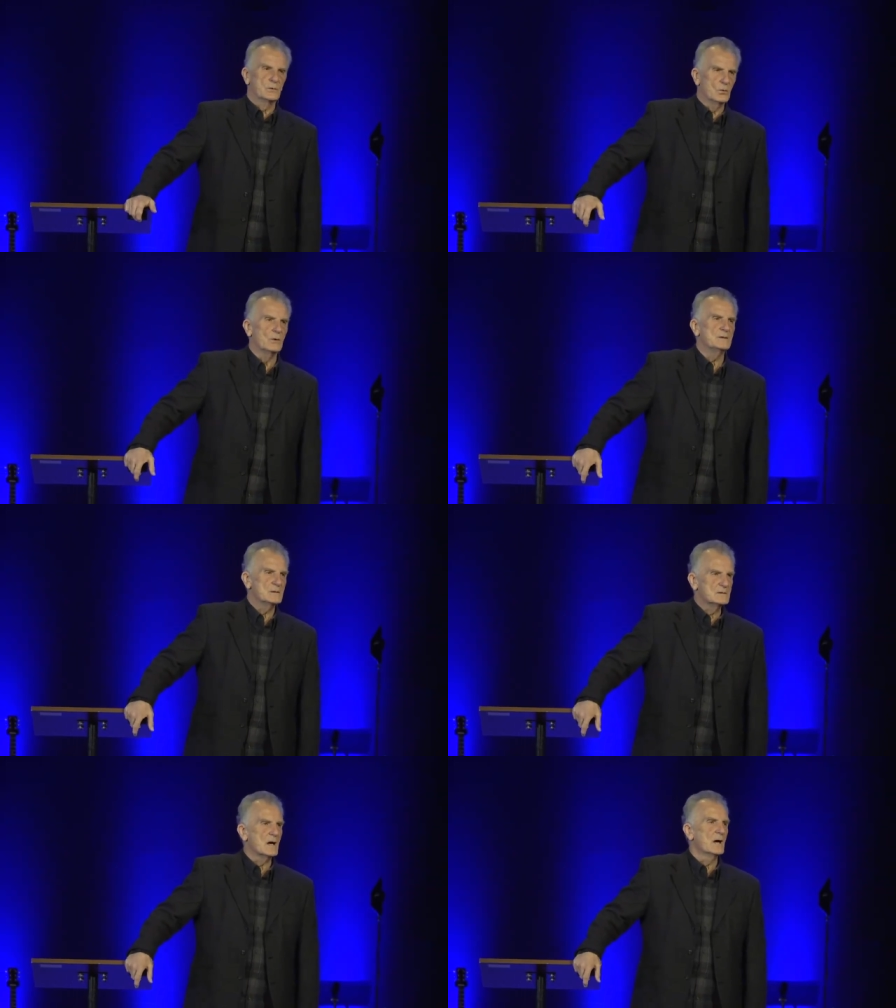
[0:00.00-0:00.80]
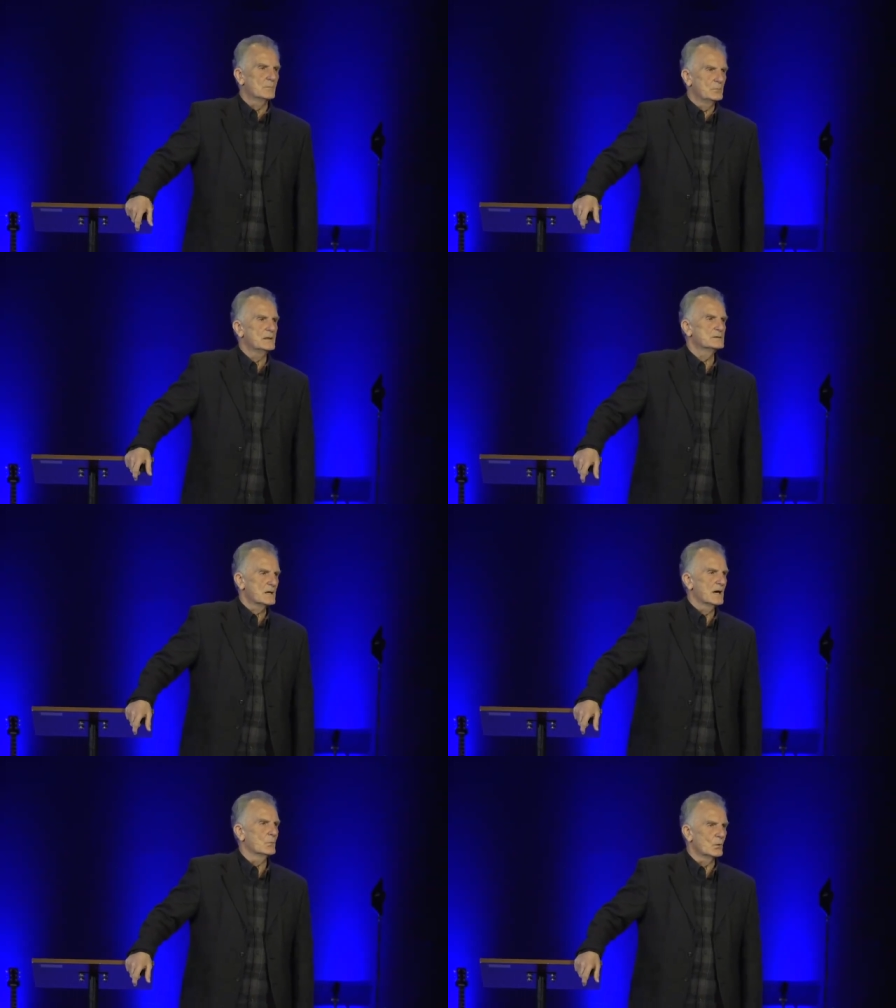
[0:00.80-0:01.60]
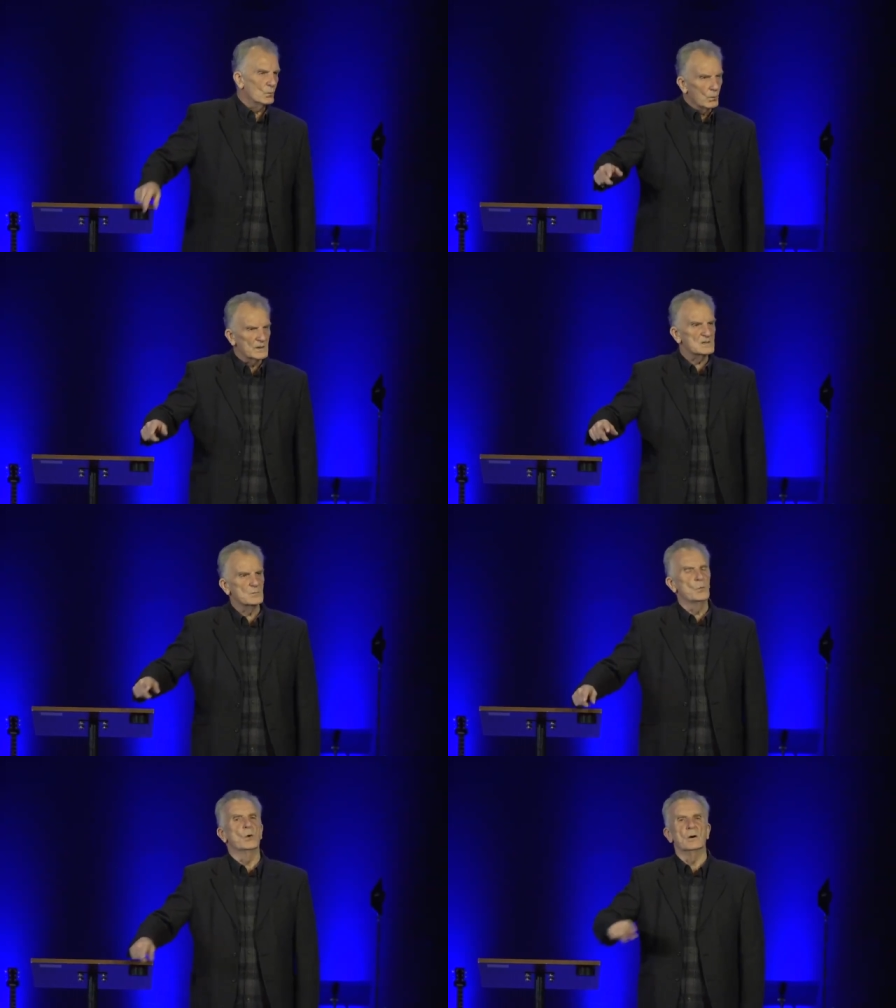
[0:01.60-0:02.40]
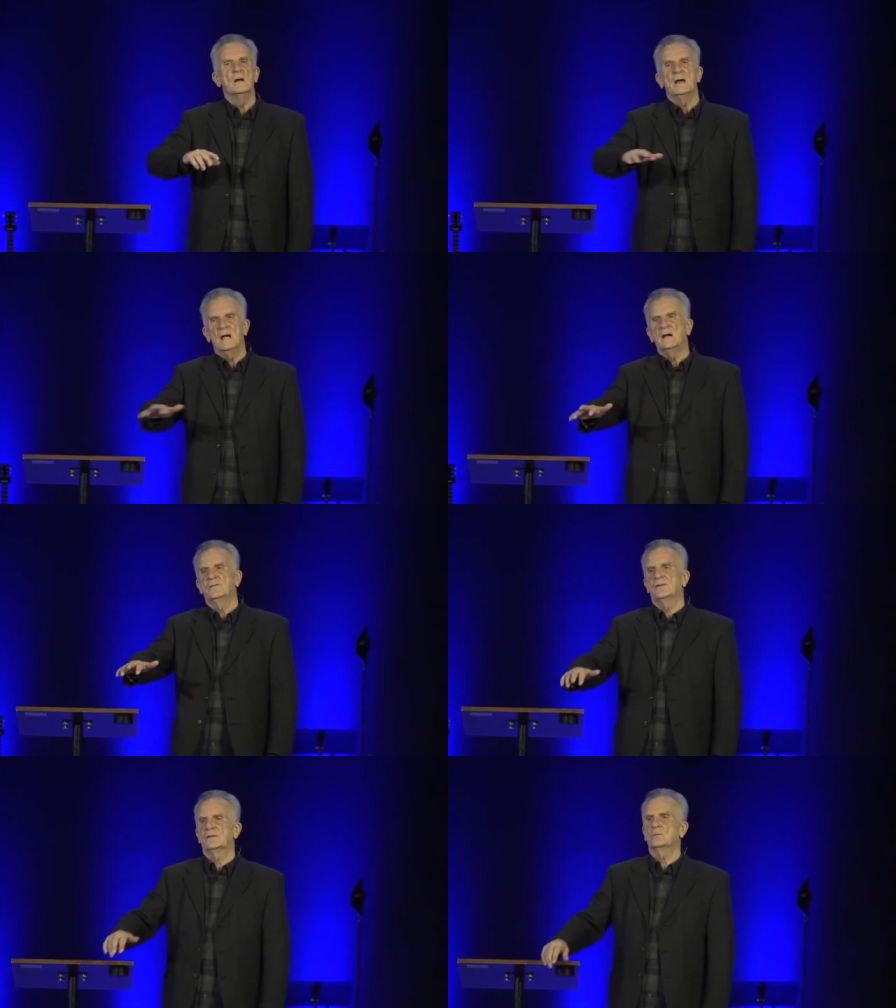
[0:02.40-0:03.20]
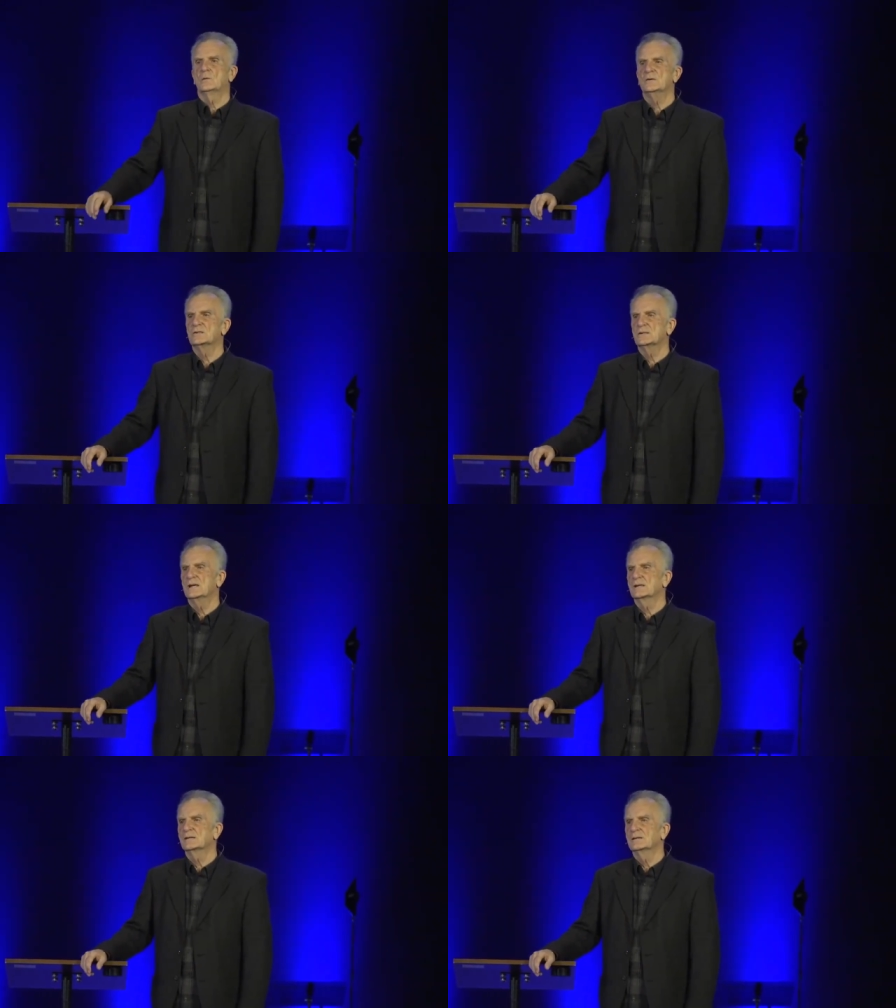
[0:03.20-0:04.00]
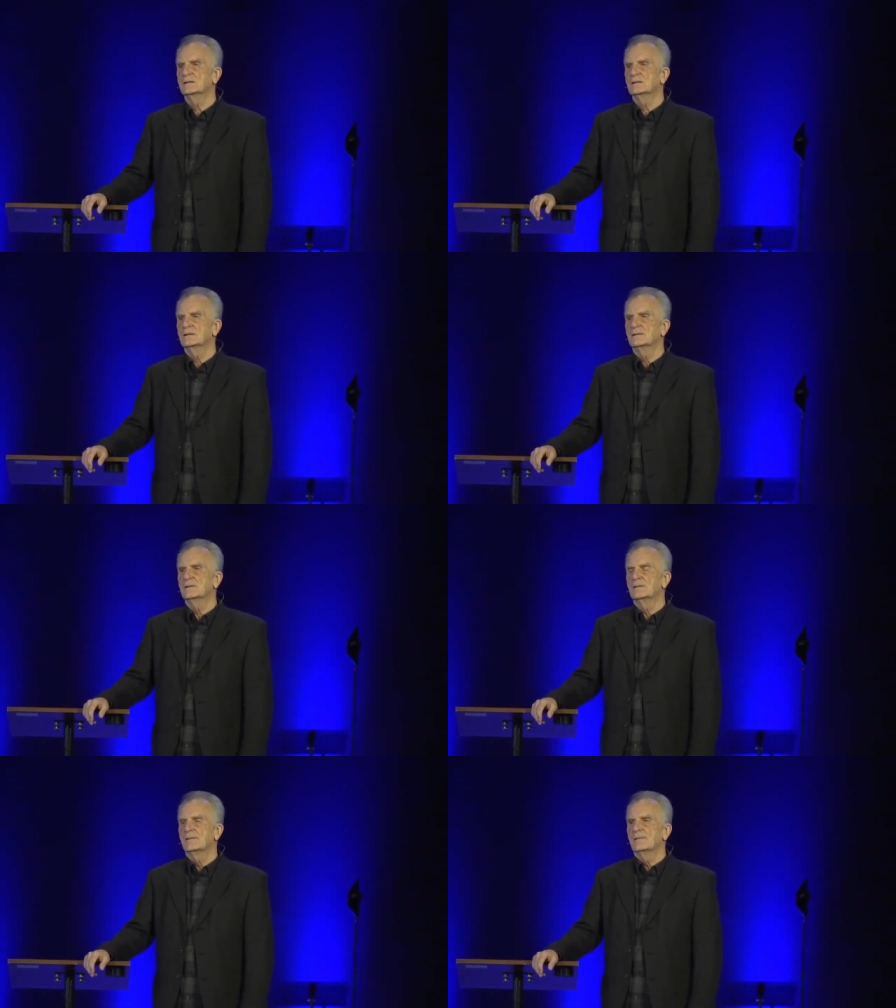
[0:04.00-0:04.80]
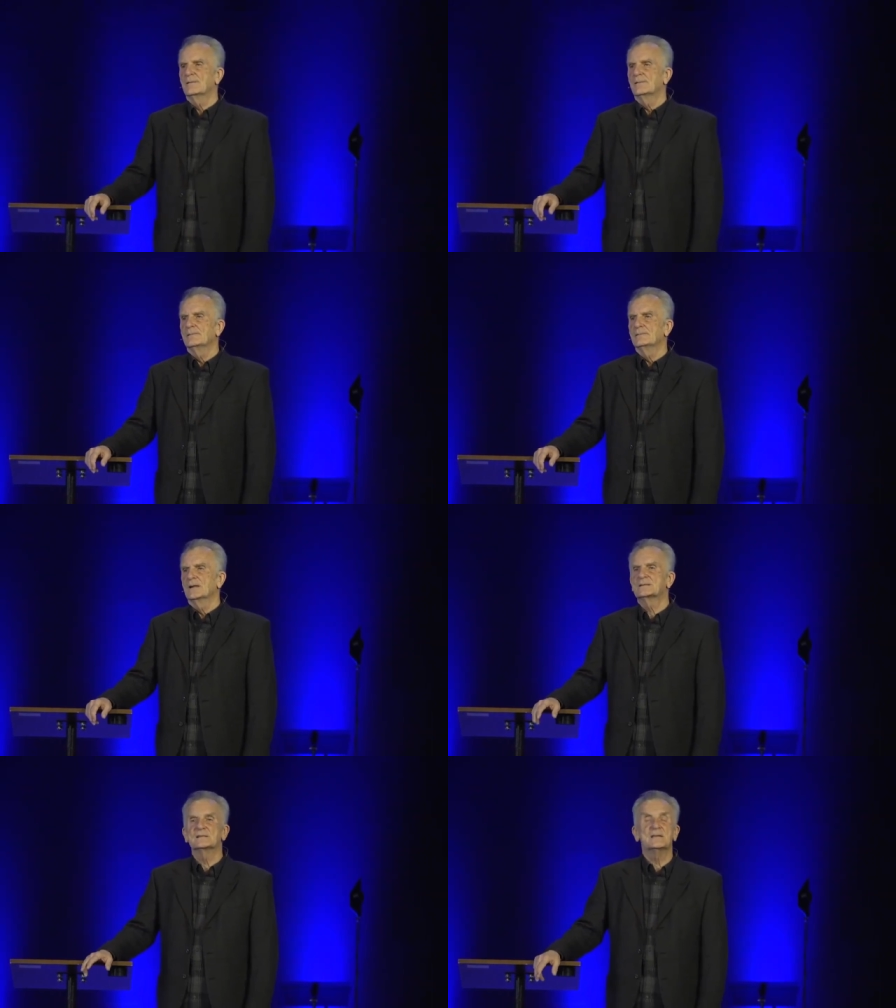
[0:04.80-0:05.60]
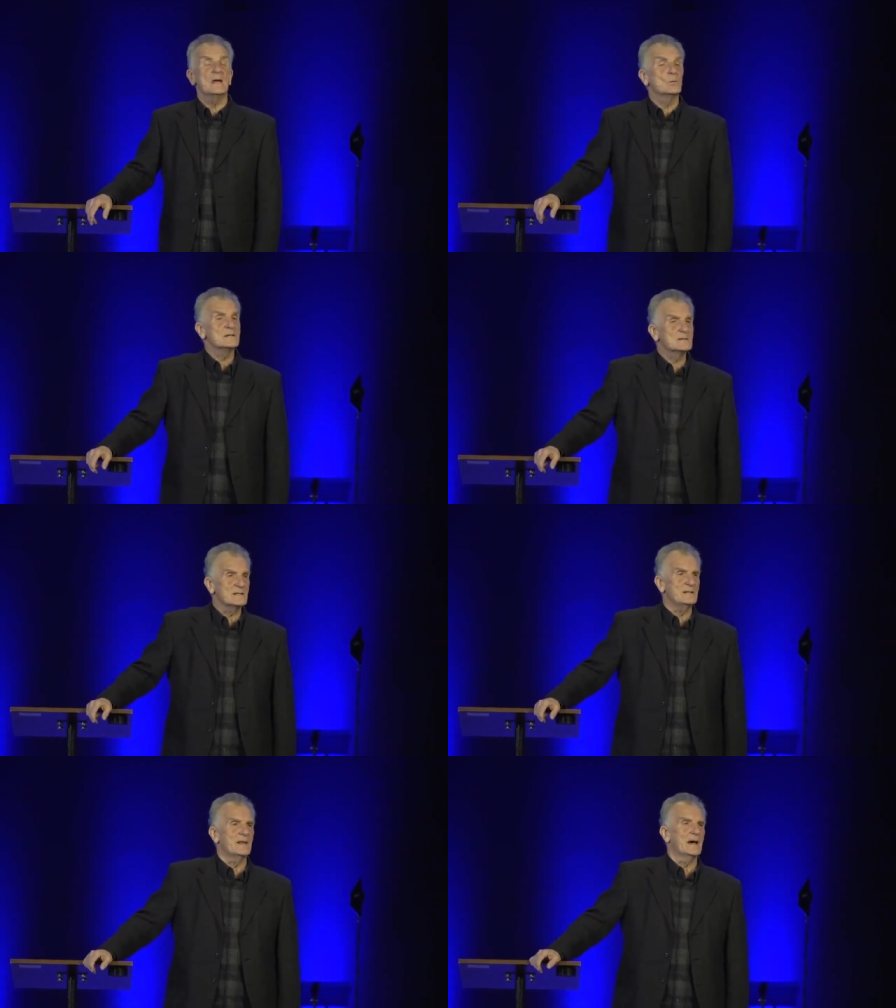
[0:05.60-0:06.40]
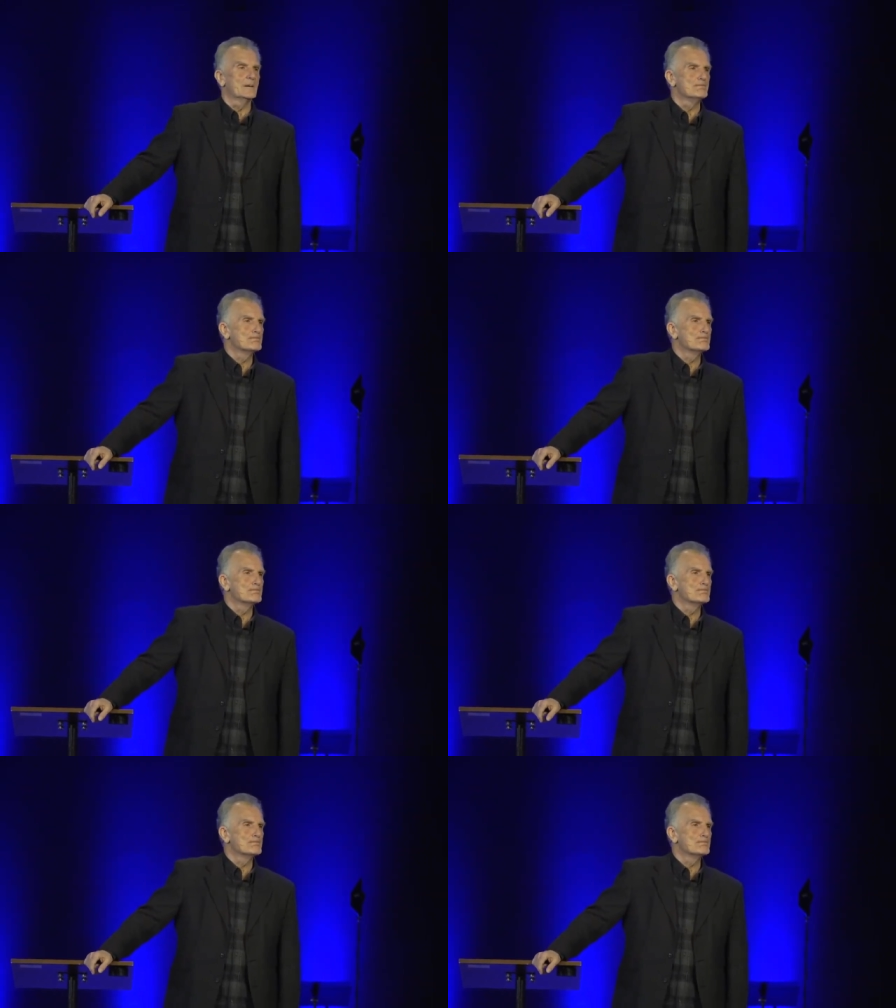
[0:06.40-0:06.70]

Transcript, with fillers: going to be a time when once more everything will be shaken. And today we see that.